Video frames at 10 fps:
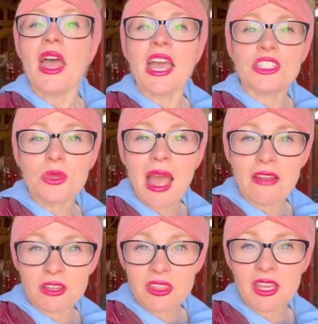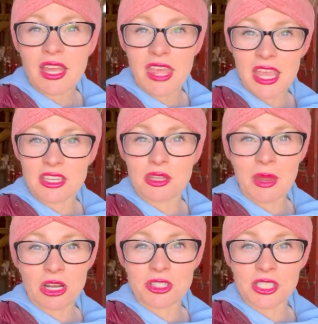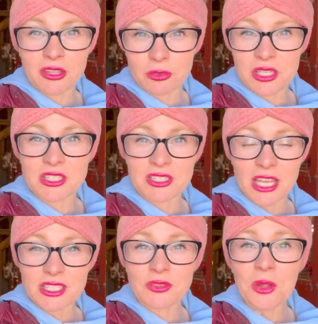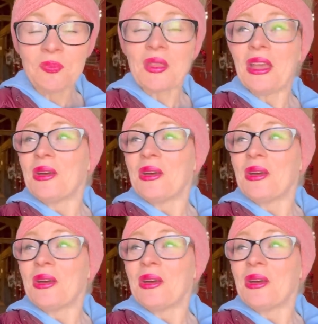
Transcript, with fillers: and do everything I can to make her delivery successful.